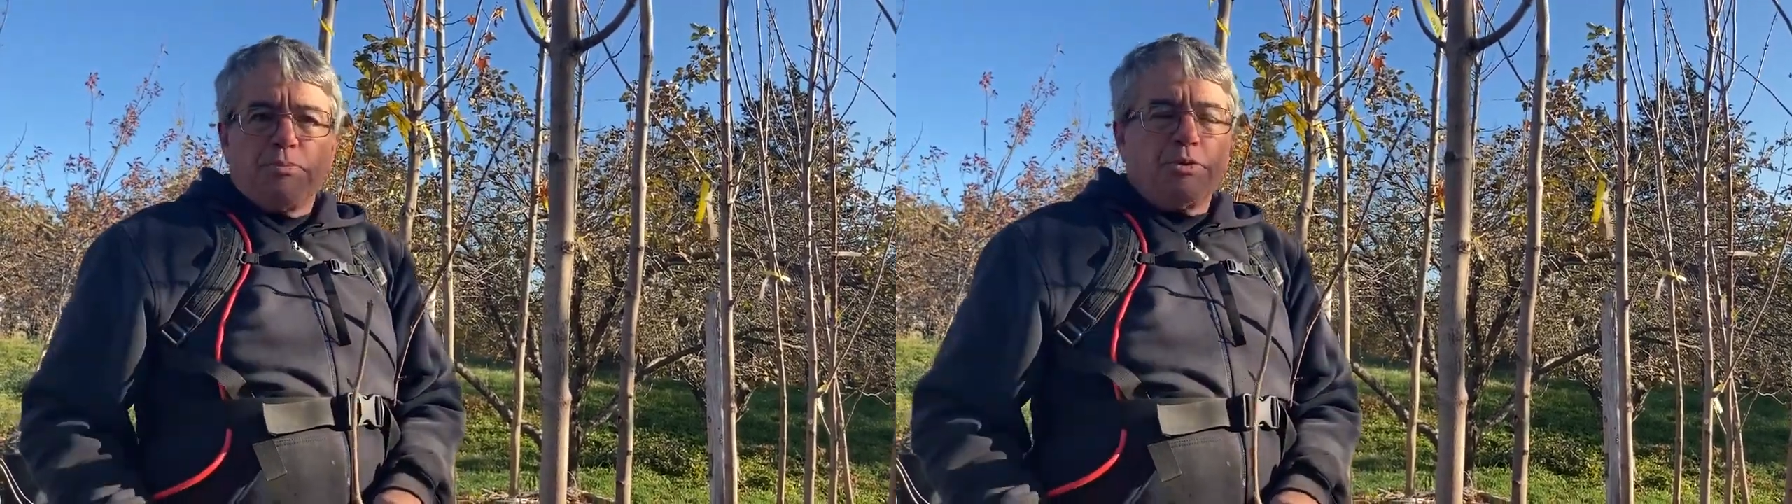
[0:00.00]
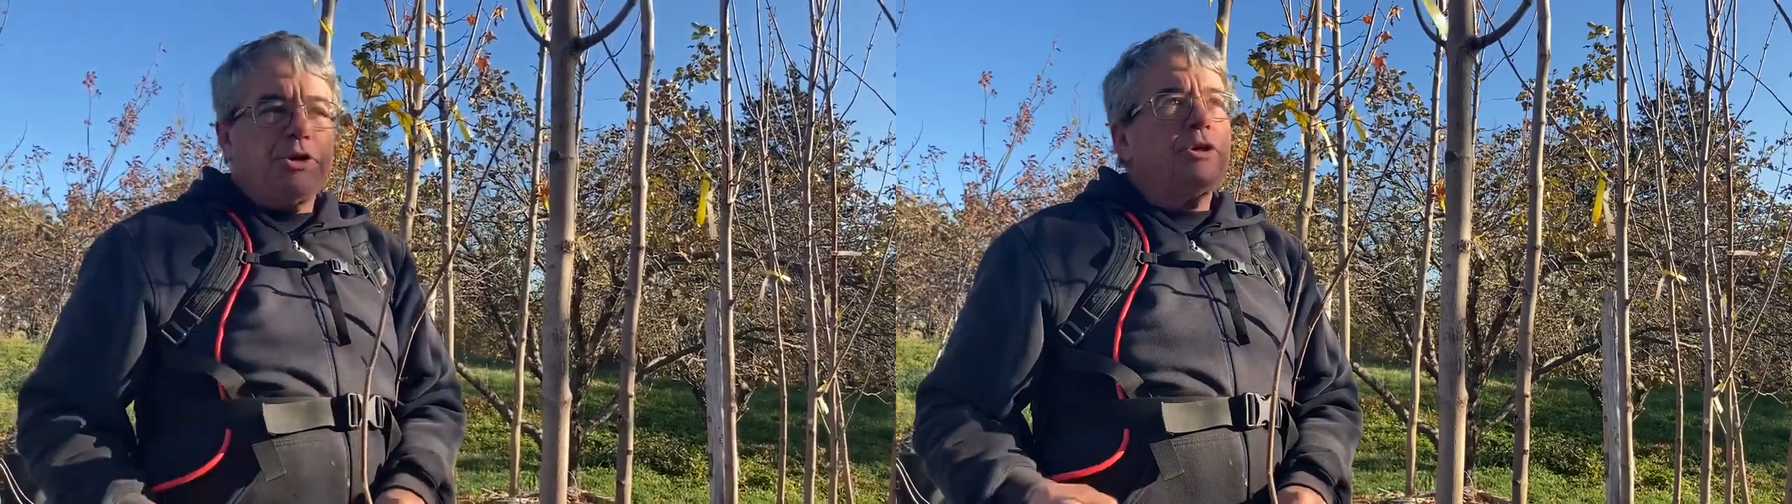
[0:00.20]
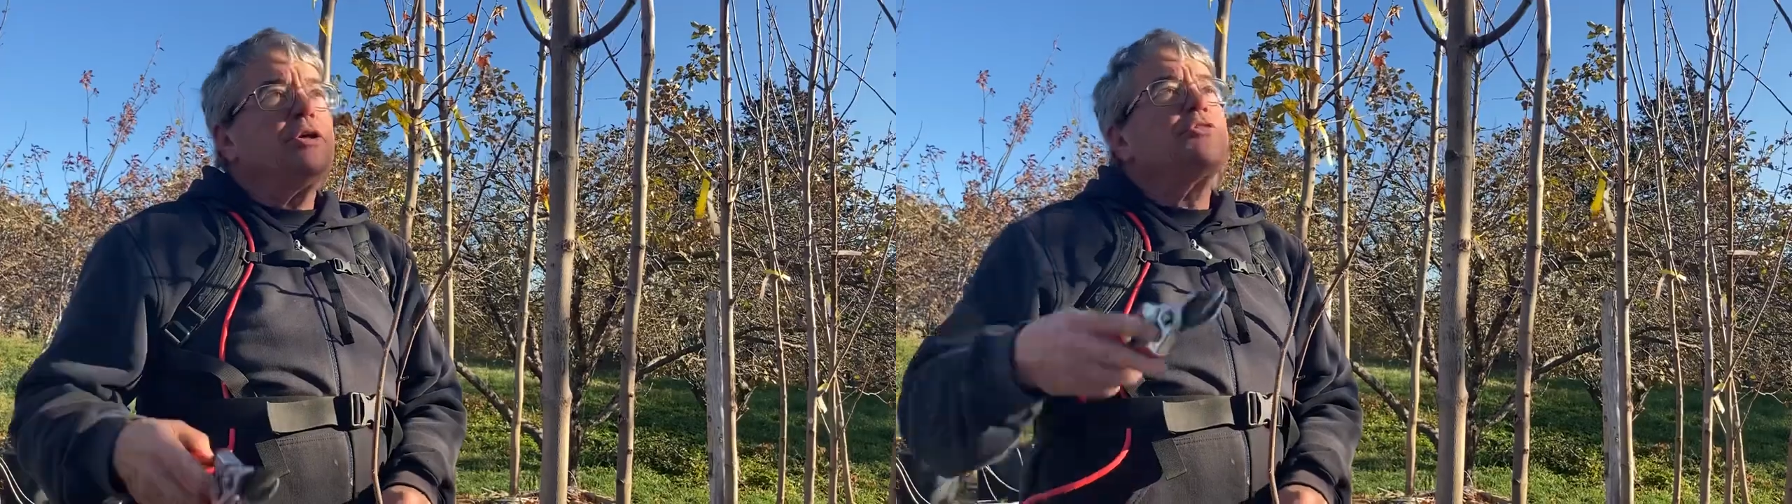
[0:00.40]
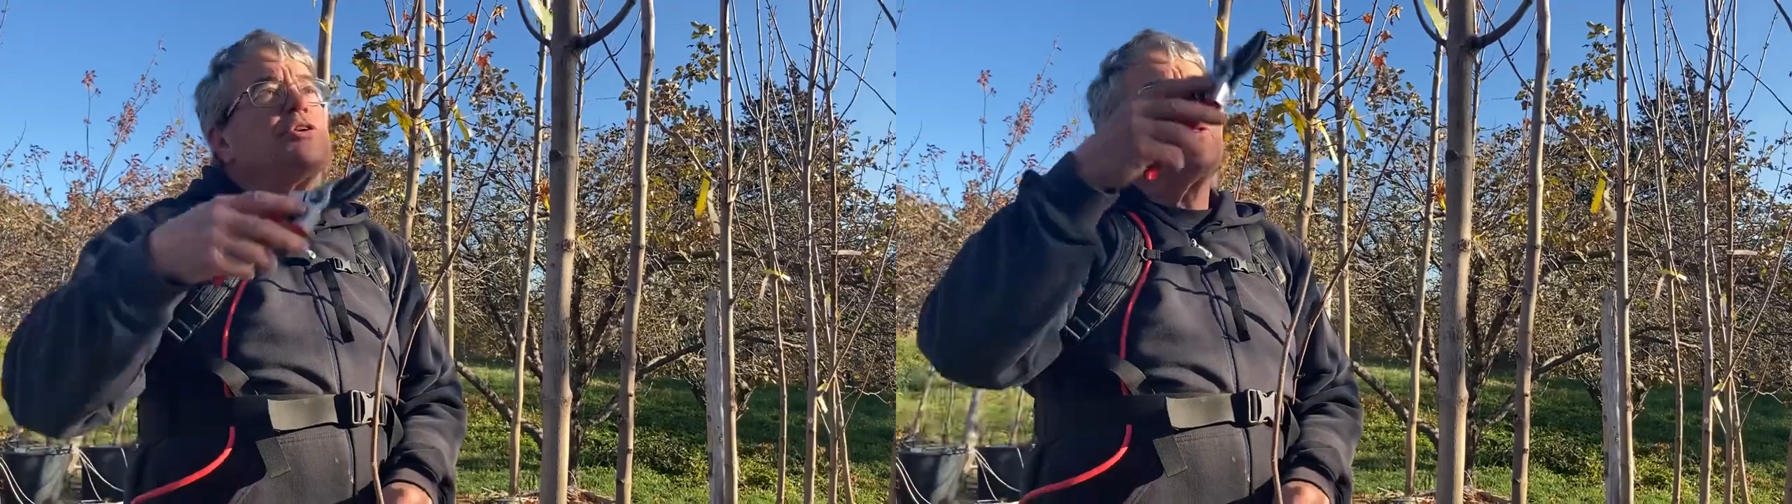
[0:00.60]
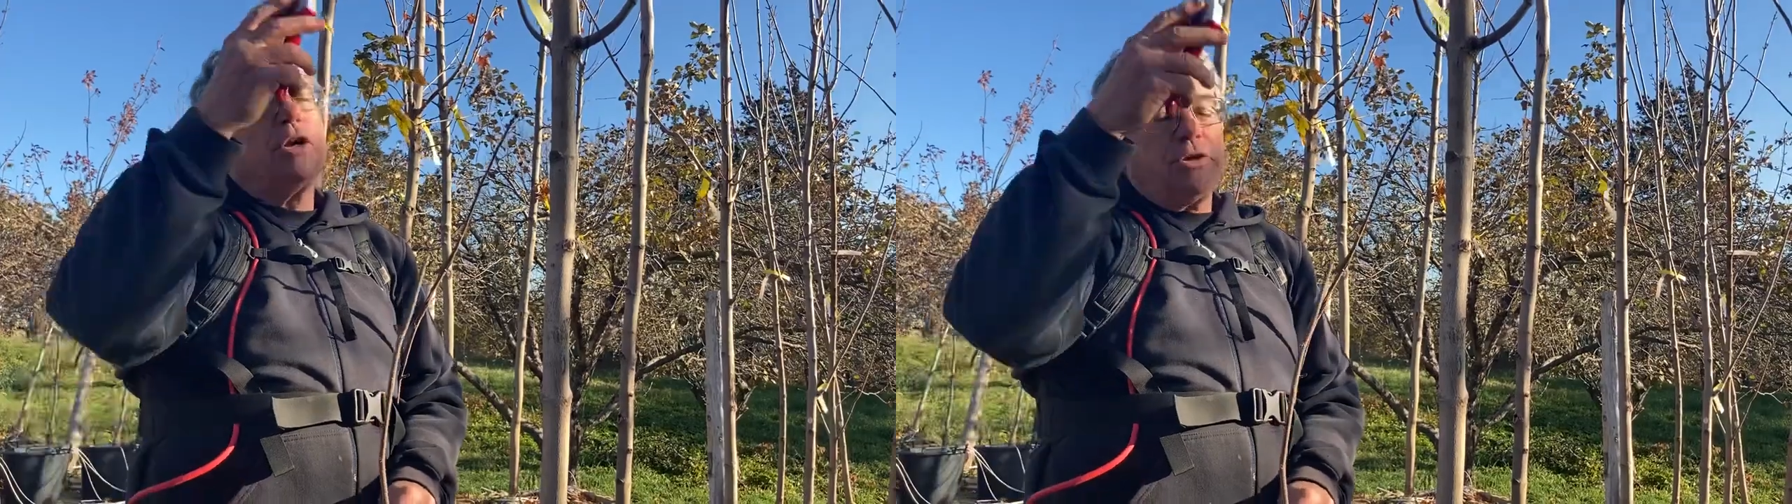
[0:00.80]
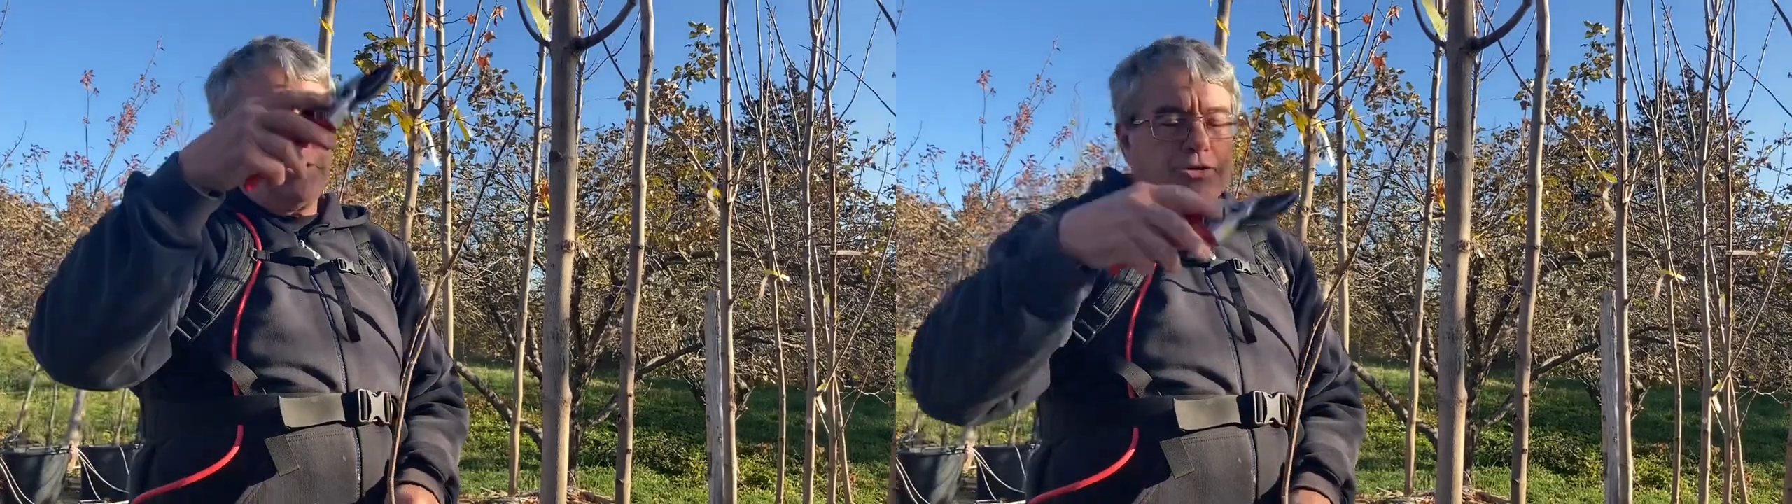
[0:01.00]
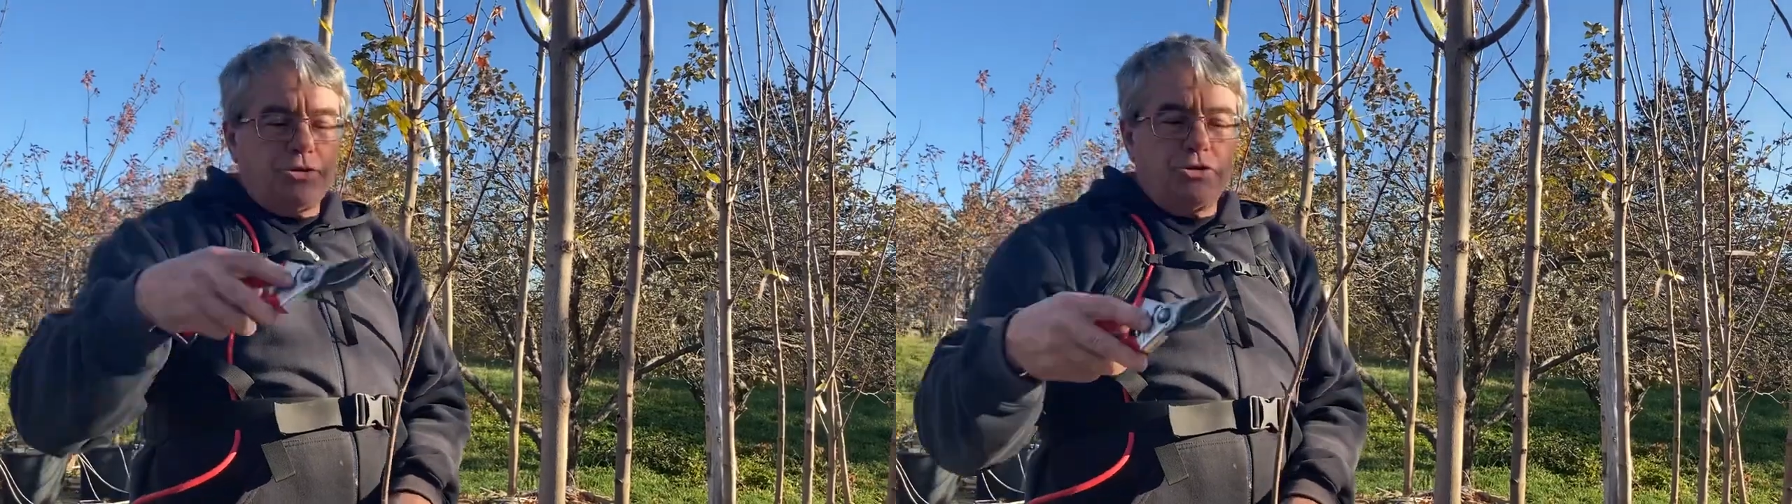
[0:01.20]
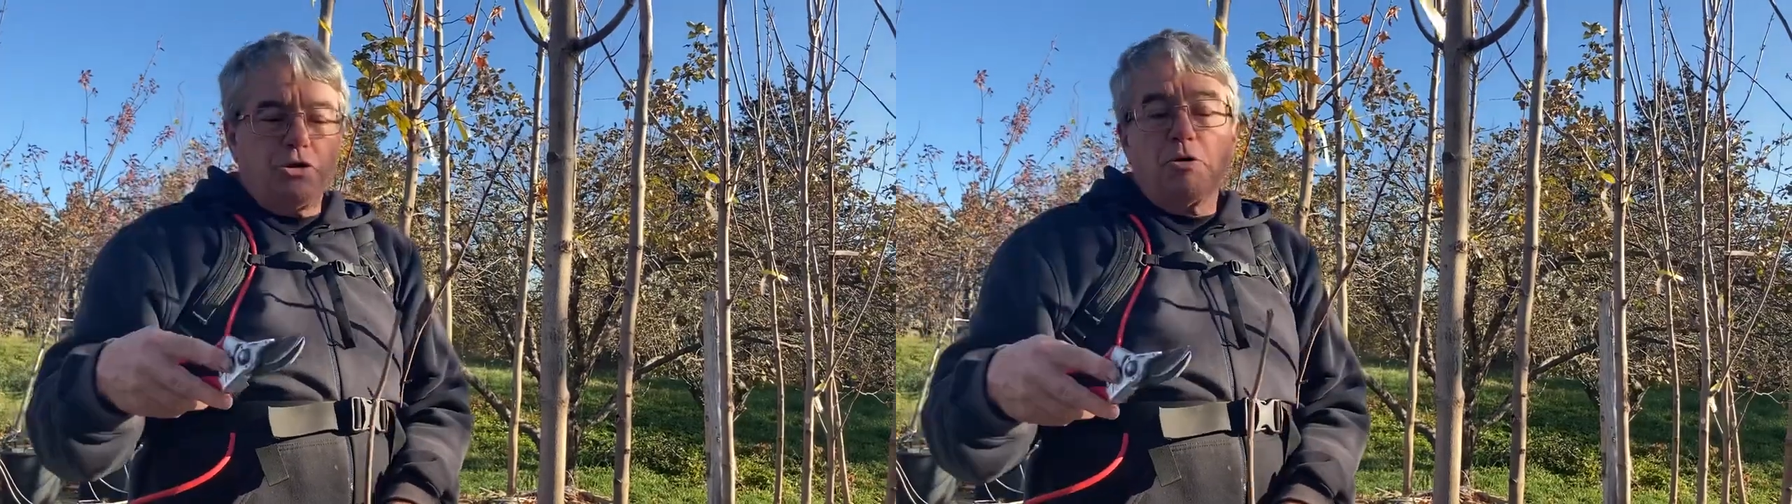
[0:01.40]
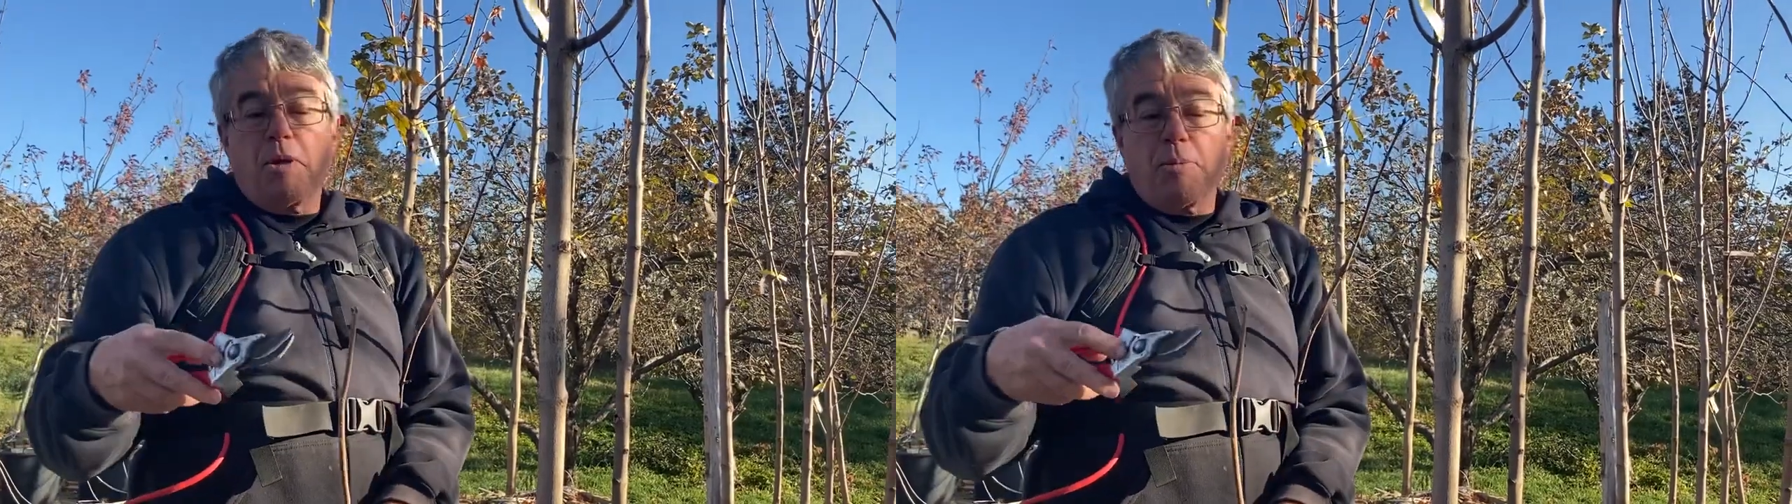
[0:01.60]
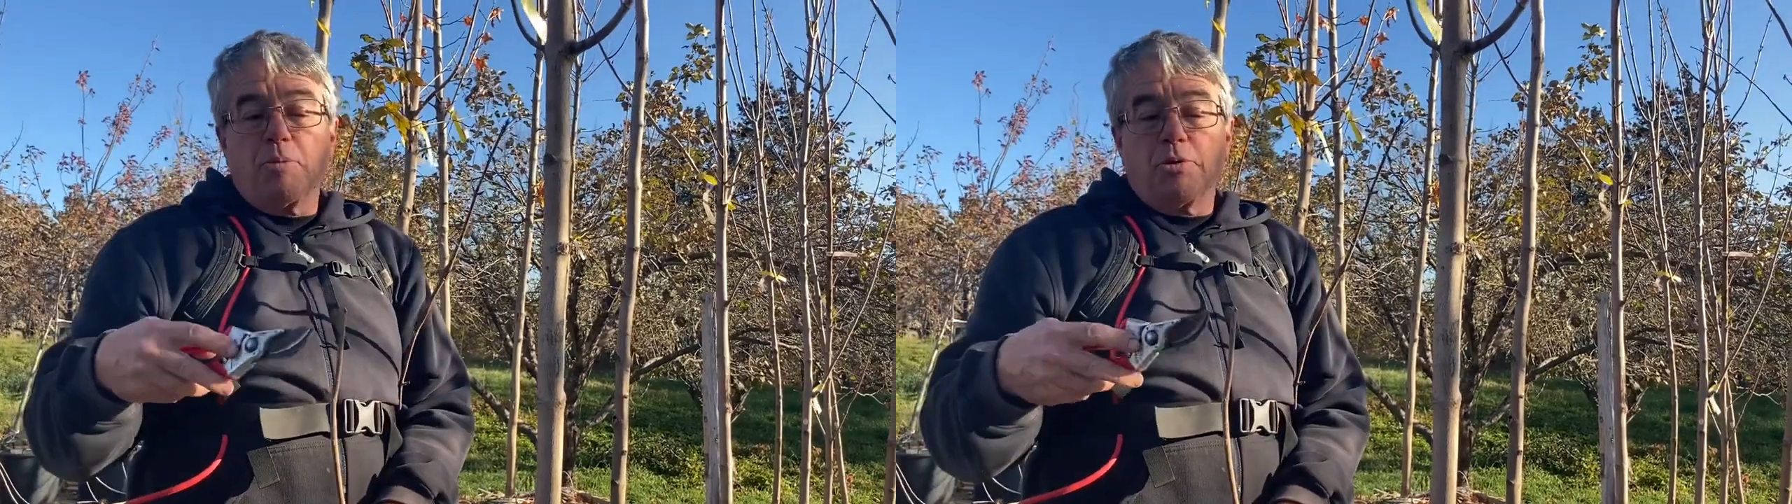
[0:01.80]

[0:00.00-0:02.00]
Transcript: particularly if things like this is a sugar maple,